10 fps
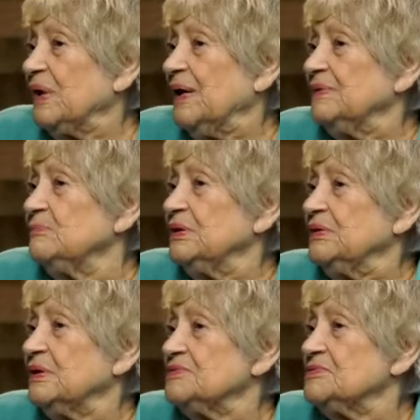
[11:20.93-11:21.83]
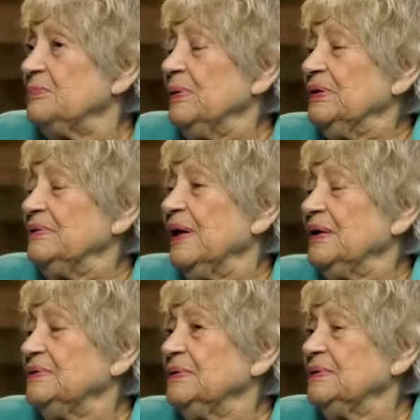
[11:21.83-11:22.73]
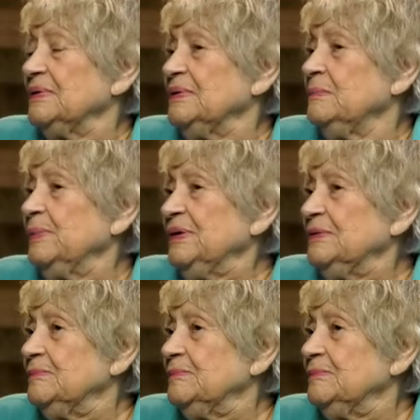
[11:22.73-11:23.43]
Can we touch upon that a little bit?